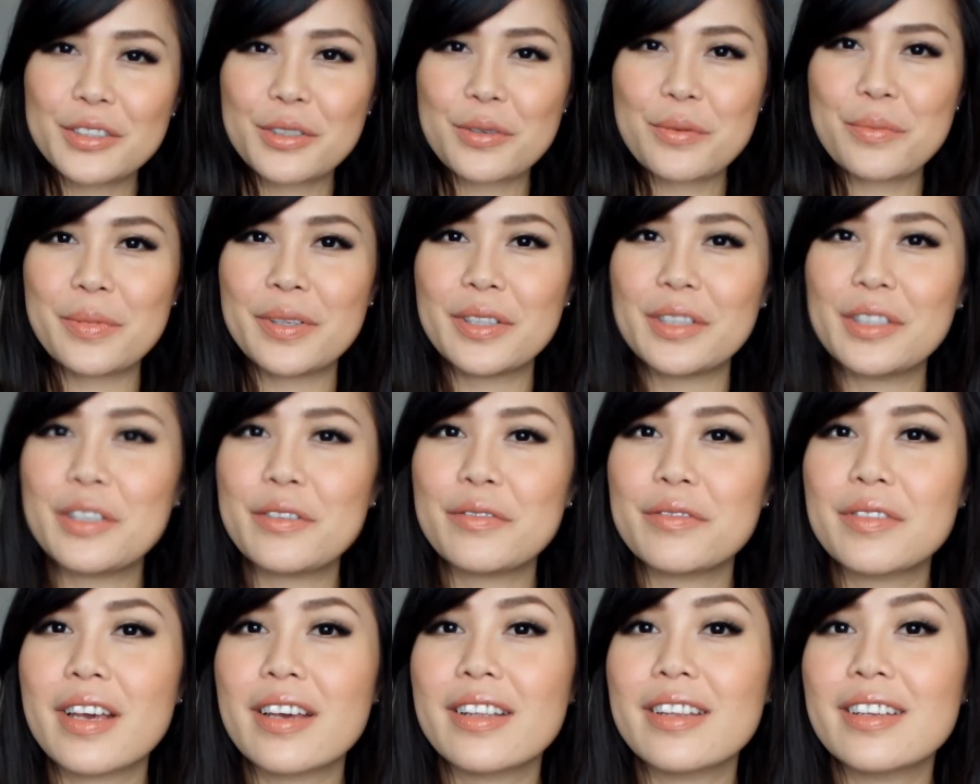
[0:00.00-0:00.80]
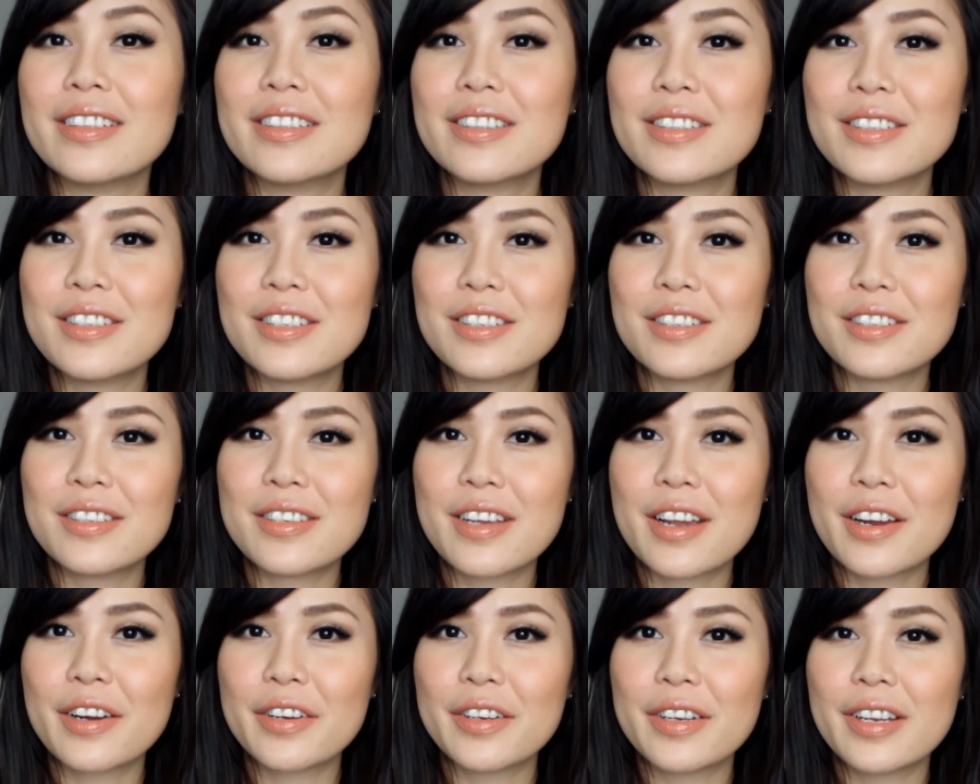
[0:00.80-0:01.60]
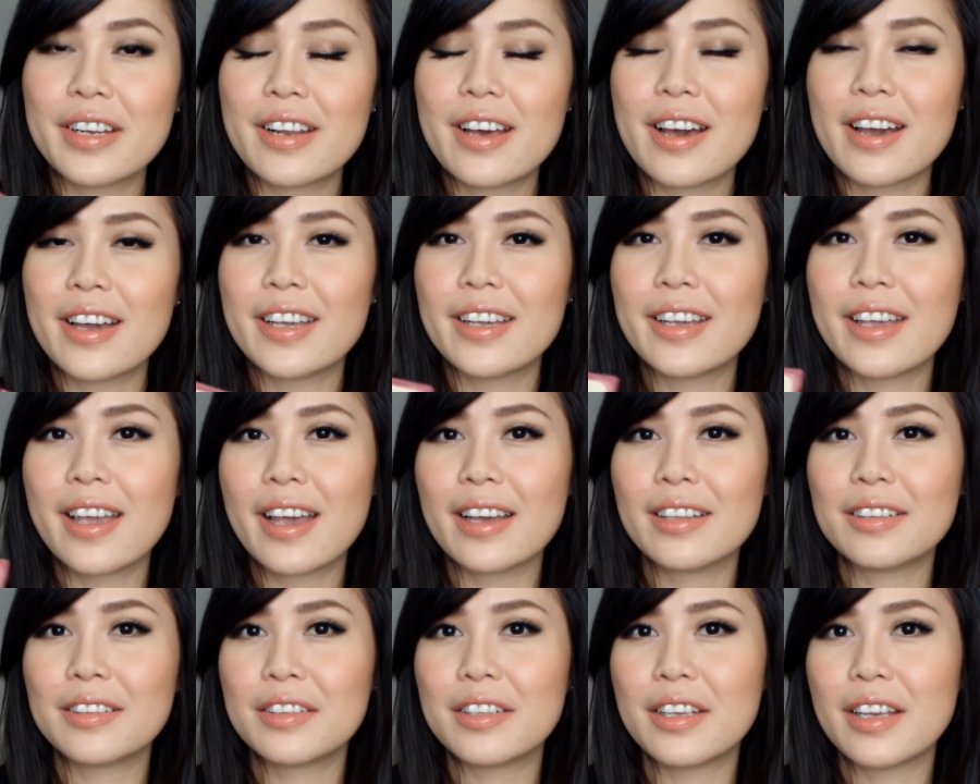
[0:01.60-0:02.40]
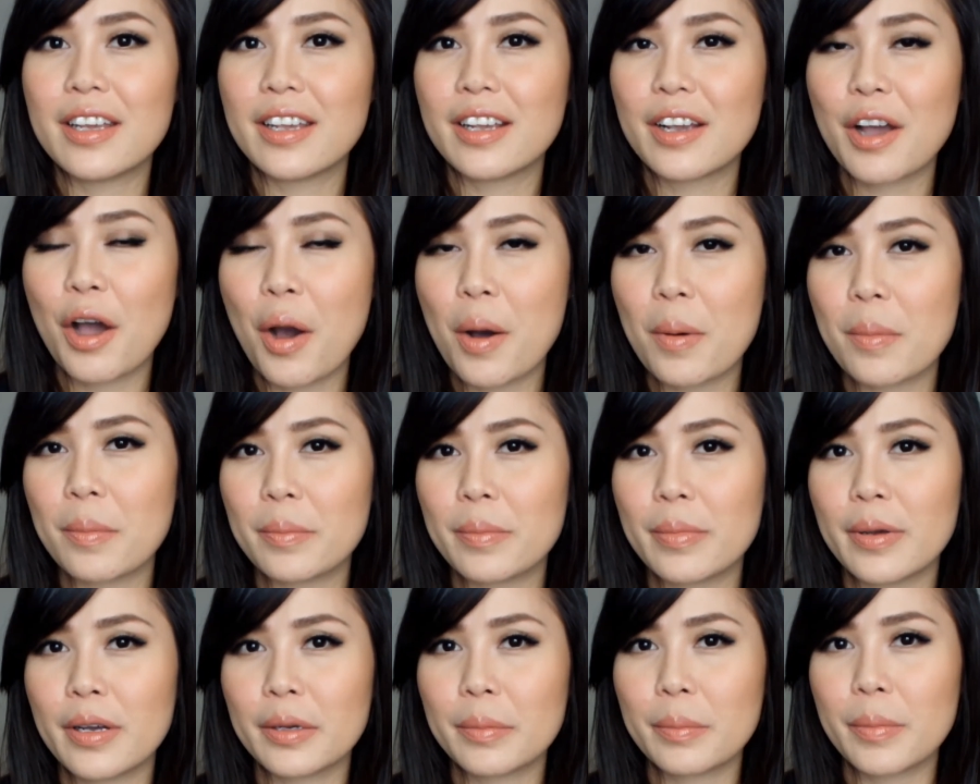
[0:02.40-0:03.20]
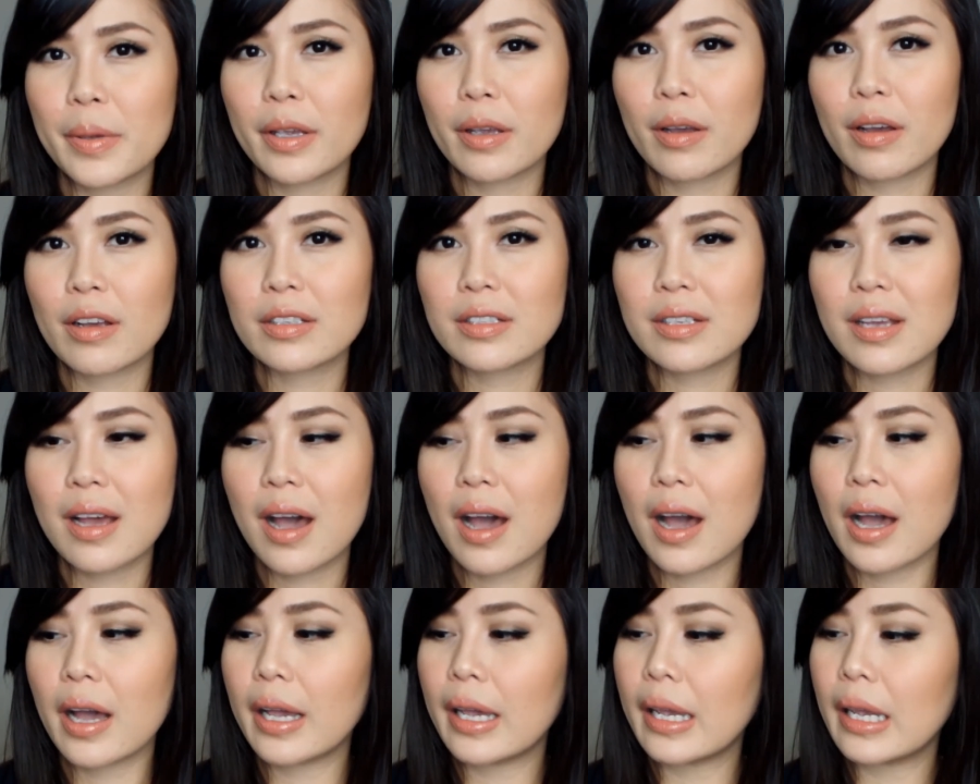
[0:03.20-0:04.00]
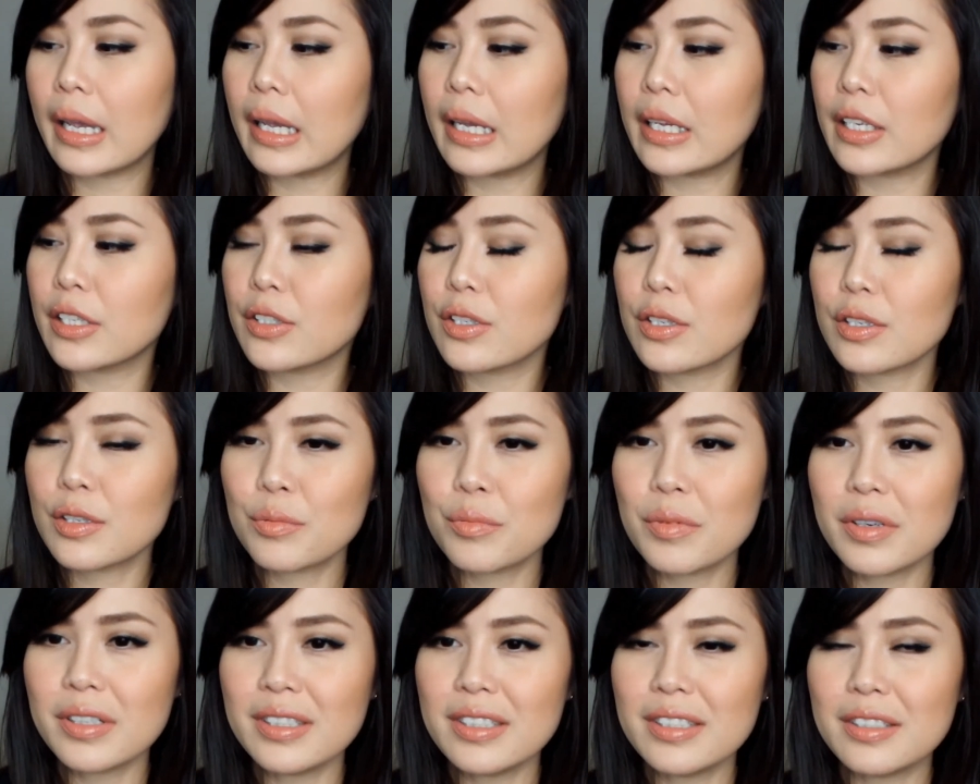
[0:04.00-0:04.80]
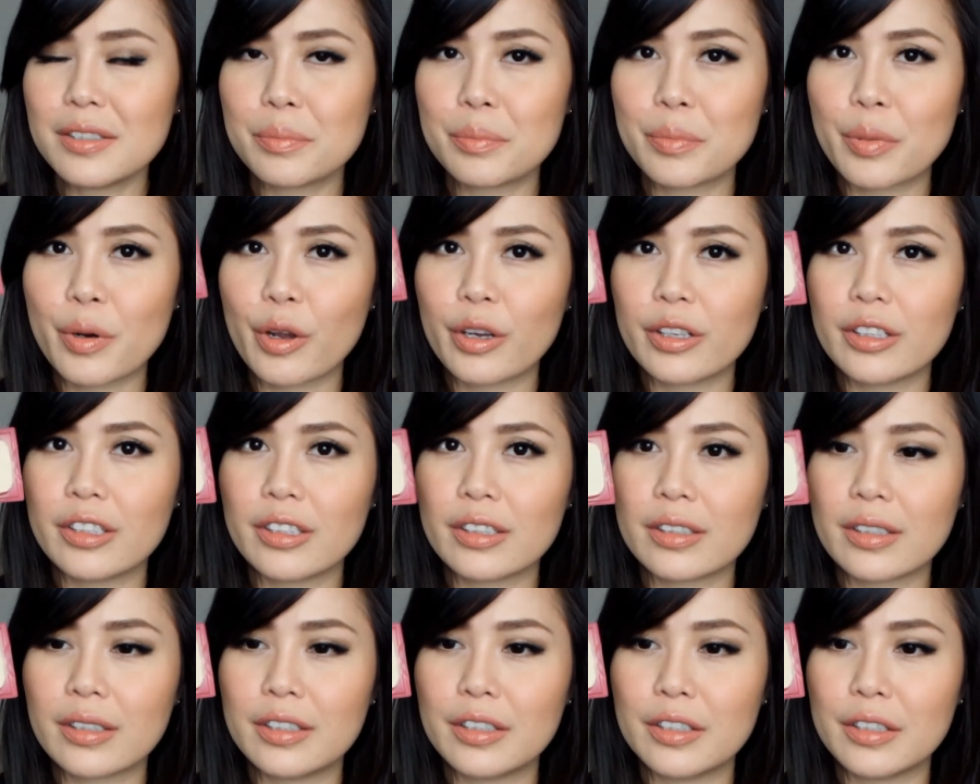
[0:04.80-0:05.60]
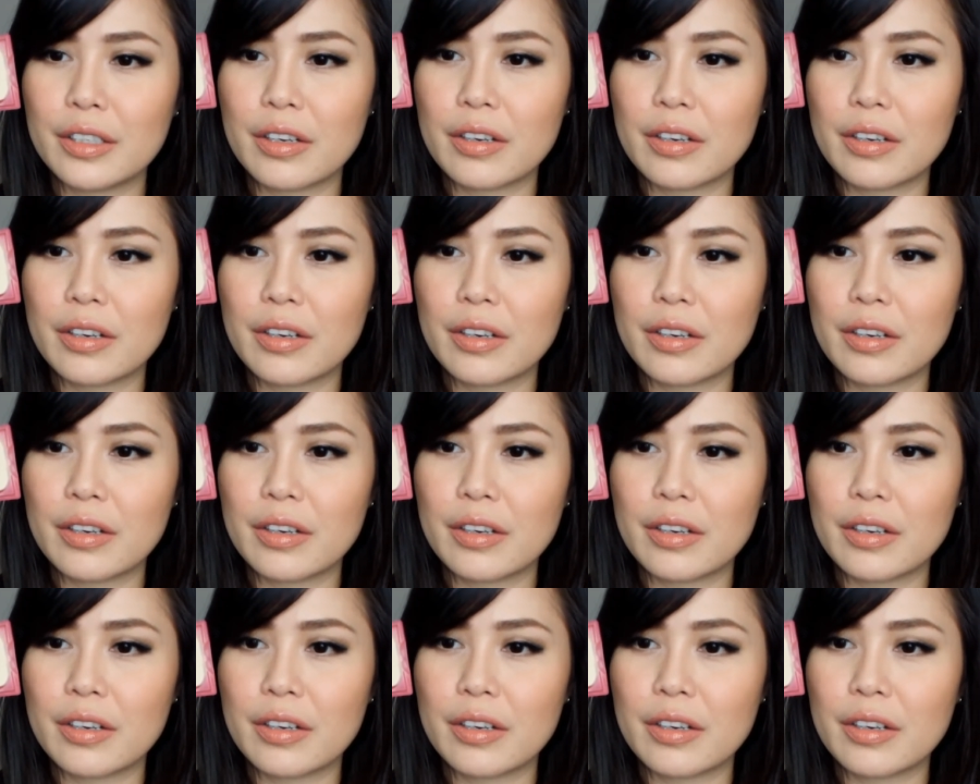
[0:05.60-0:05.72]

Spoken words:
don't believe that it's necessary that I get the compact because I just wanted the product,